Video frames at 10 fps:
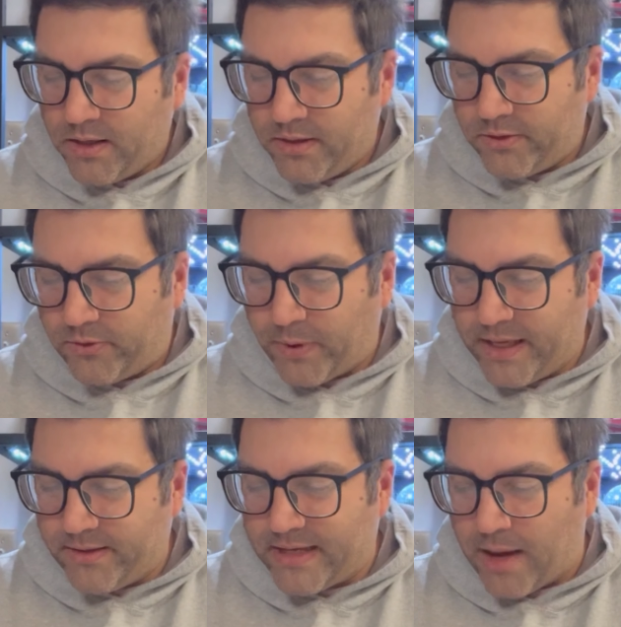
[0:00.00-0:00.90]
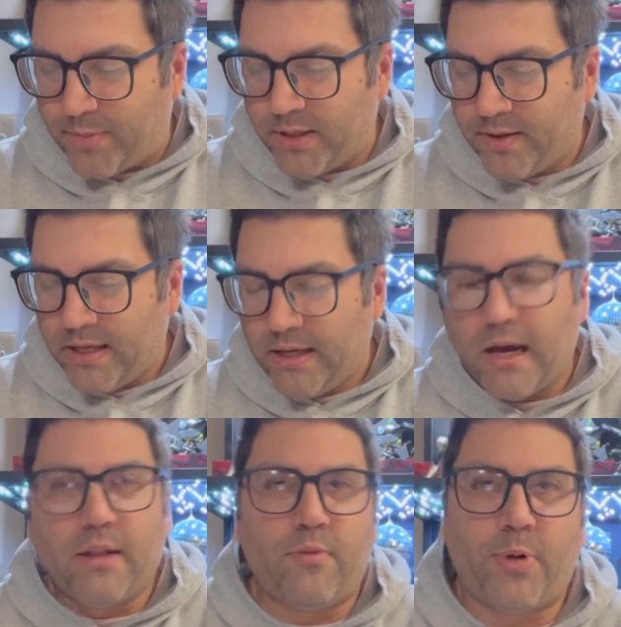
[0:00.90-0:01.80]
display on the top, but
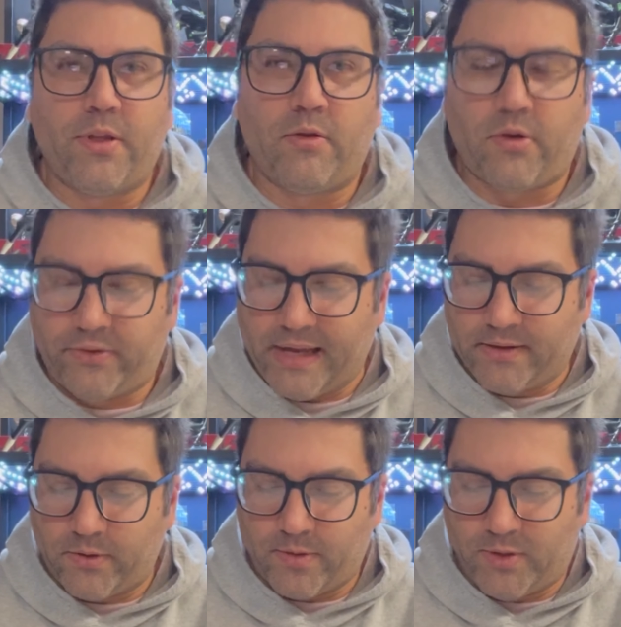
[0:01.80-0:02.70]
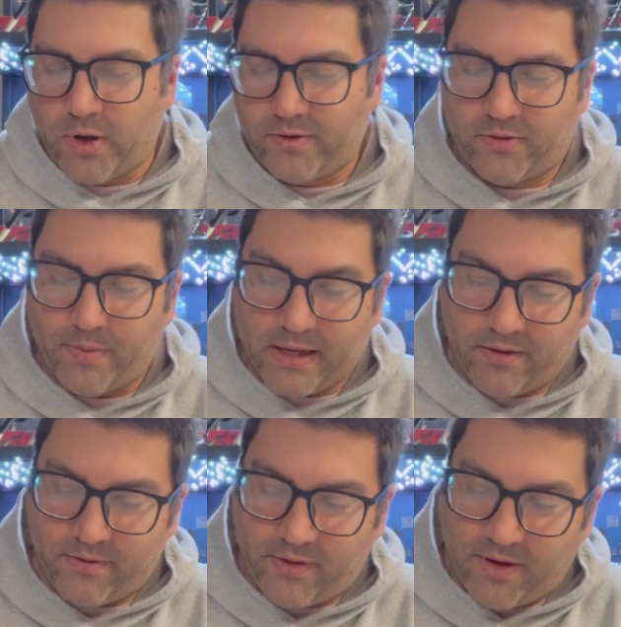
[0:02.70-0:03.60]
I love putting the little stands with them too. I just make it,
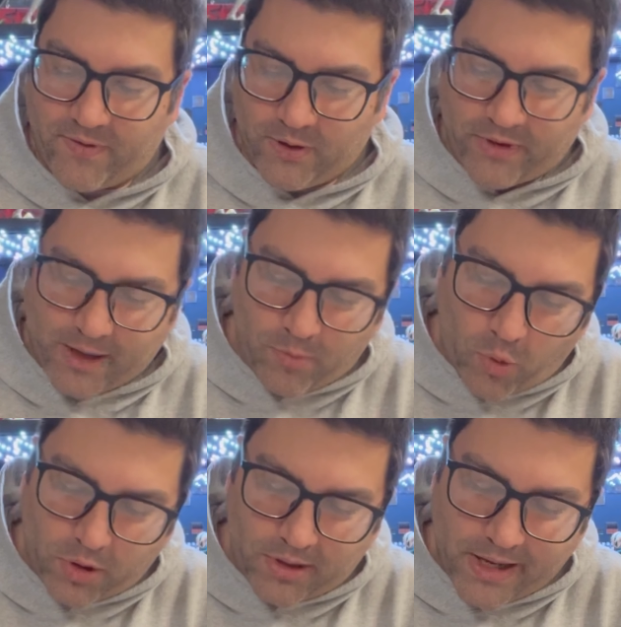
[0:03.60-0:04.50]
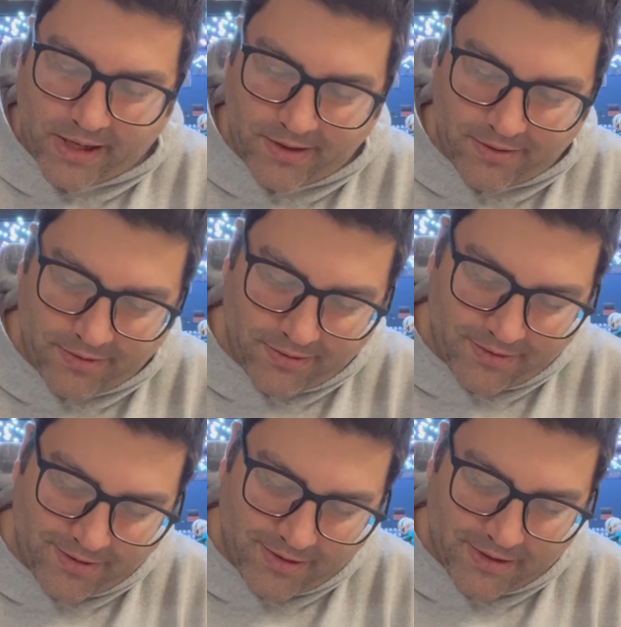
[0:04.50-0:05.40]
it feels like more like,
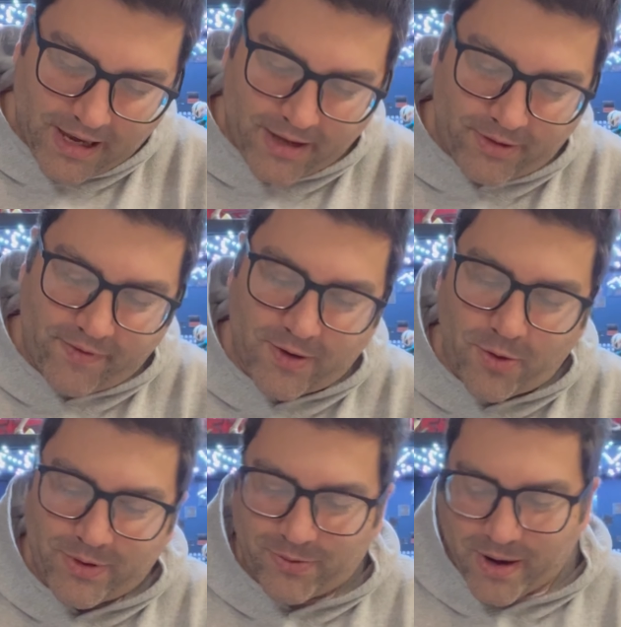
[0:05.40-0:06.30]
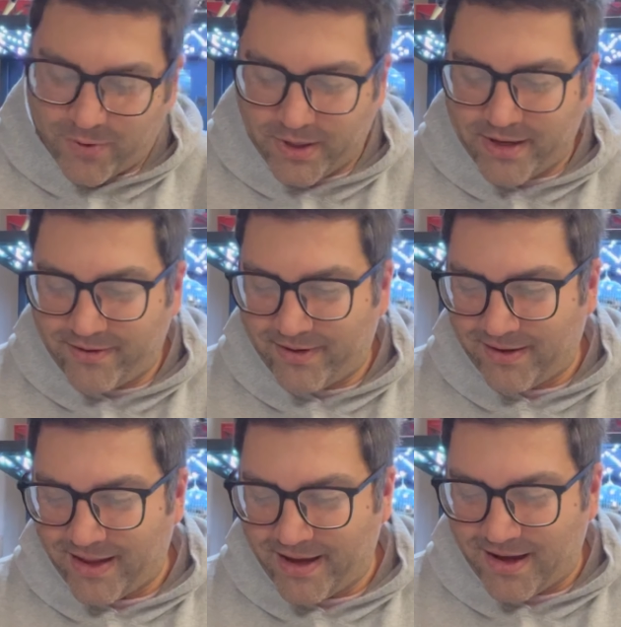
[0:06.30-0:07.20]
I don't even know what the right word is,
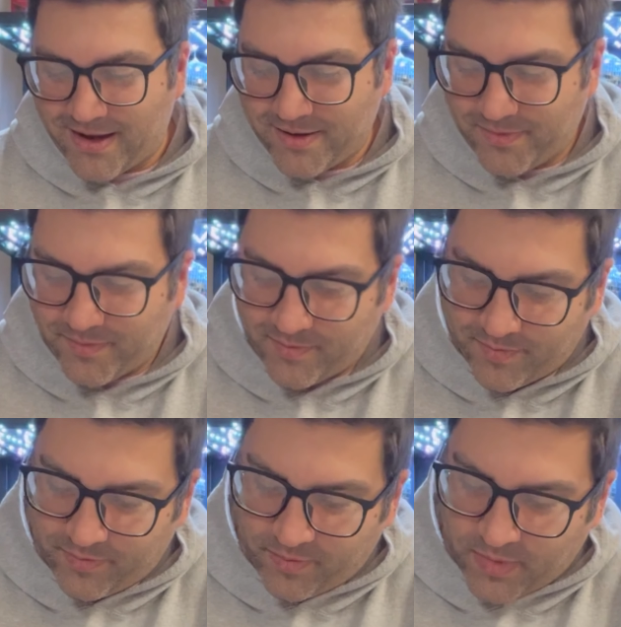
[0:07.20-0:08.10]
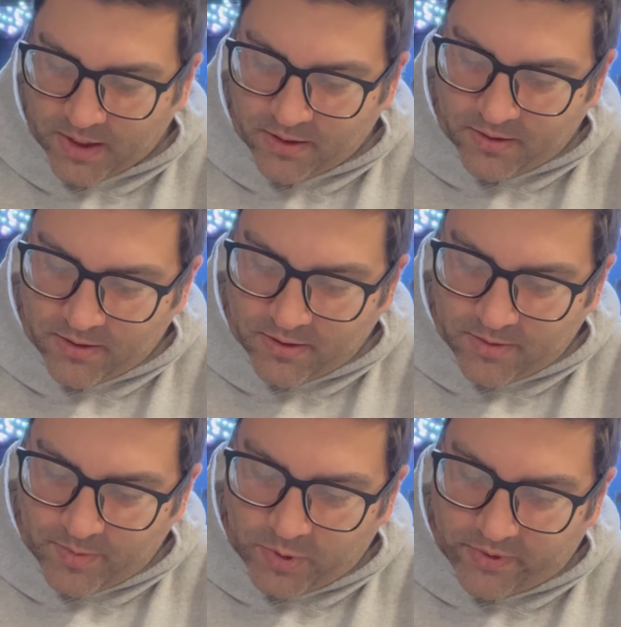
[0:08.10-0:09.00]
like a
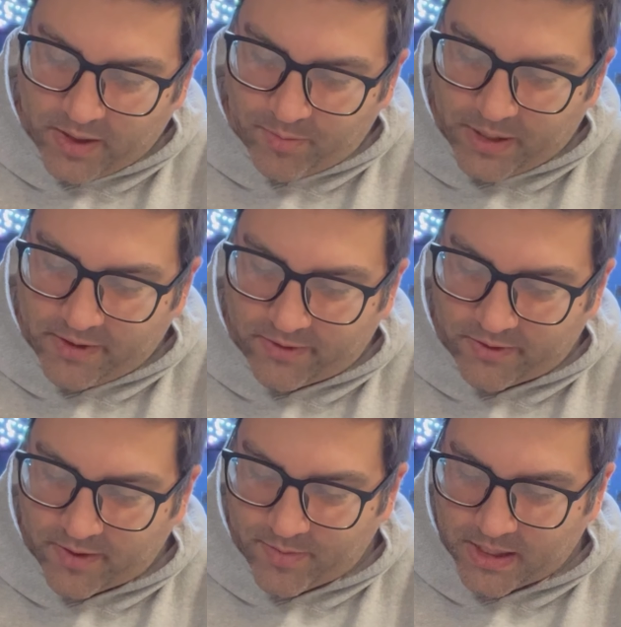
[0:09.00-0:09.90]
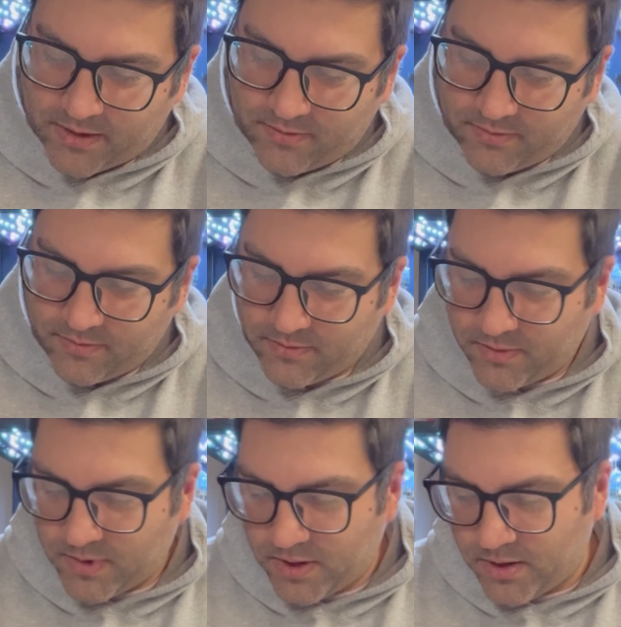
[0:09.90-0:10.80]
museum piece or something.
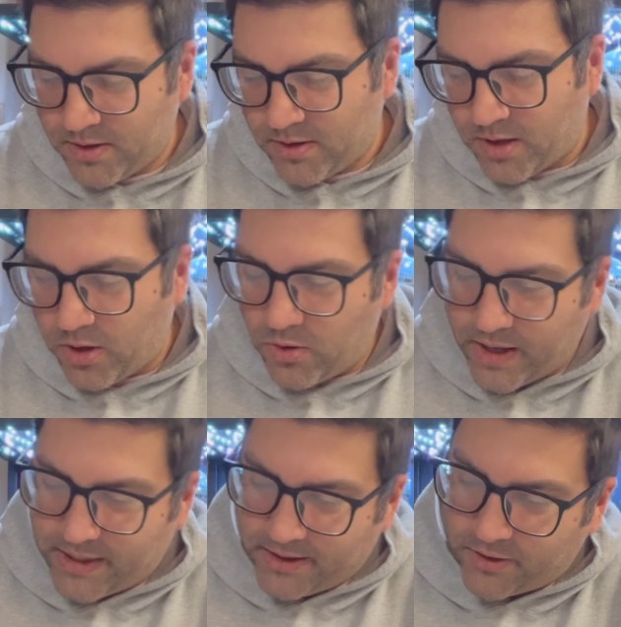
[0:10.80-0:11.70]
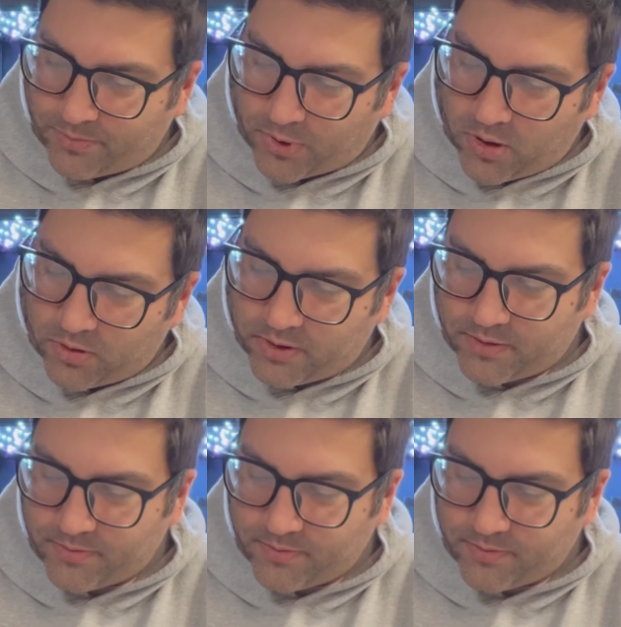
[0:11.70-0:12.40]
Oh, I think this broke.